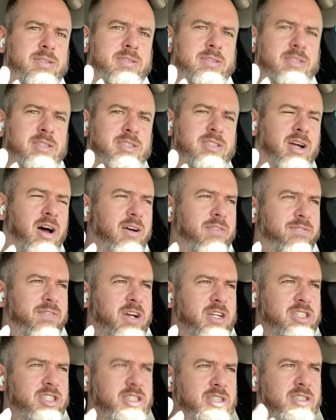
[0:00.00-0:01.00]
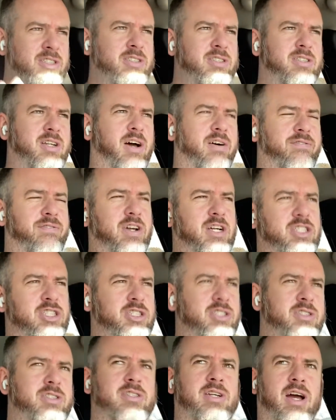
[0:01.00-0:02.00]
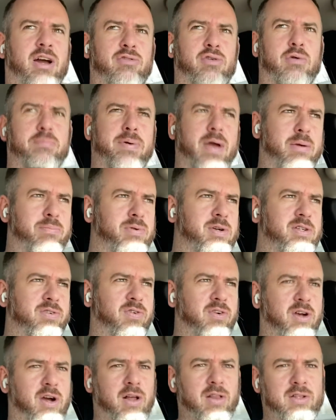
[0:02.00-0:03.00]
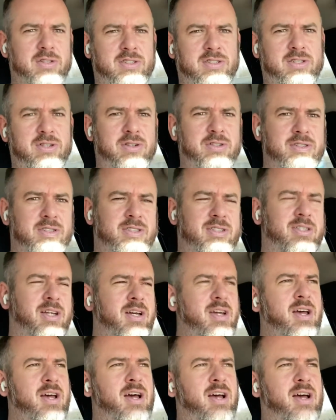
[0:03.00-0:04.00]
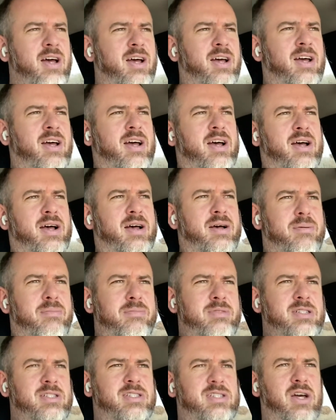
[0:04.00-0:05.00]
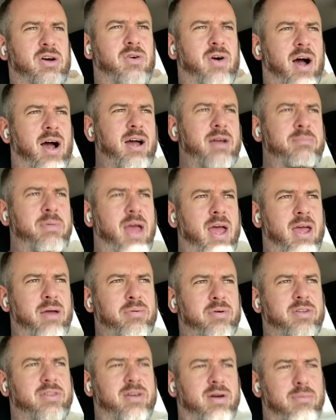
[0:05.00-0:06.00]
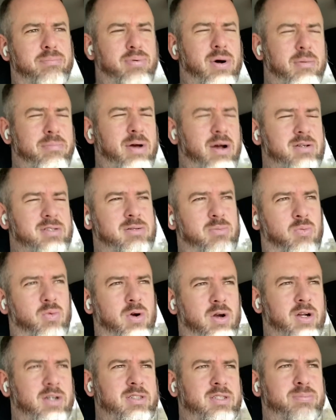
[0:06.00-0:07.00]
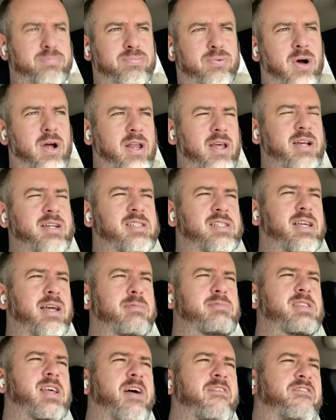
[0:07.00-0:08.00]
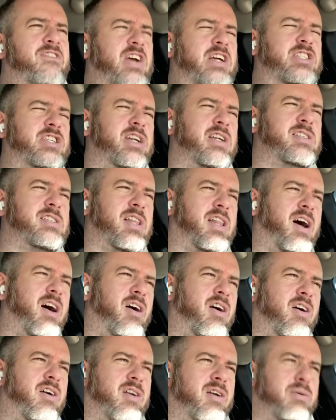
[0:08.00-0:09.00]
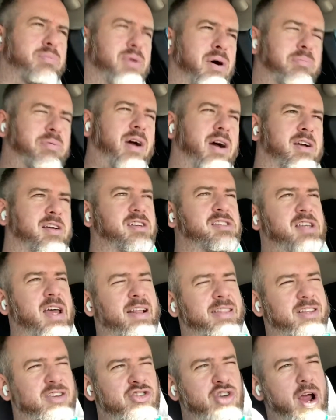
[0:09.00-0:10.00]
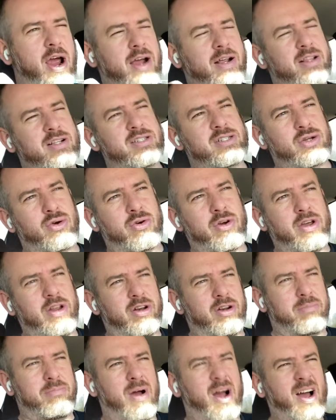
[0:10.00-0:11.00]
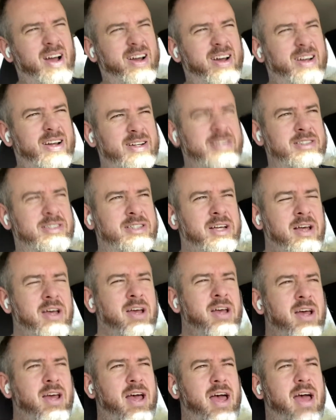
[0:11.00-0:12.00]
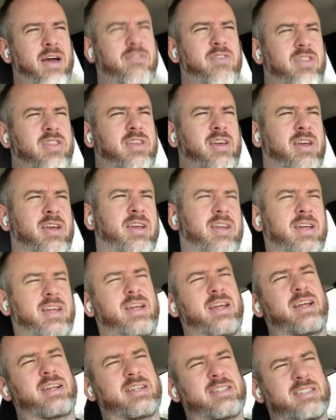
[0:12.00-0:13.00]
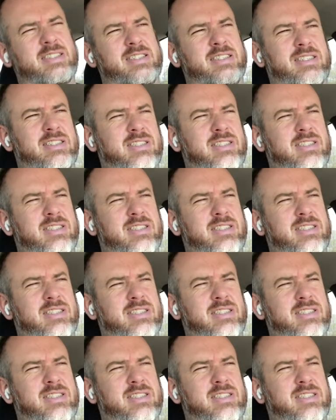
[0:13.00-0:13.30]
nonfiction, not fiction. I wrote papers for college students. So I'm able to pump out some words, but it seems that fiction is a lot harder to pump out because you have to track the story in your mind. Everything is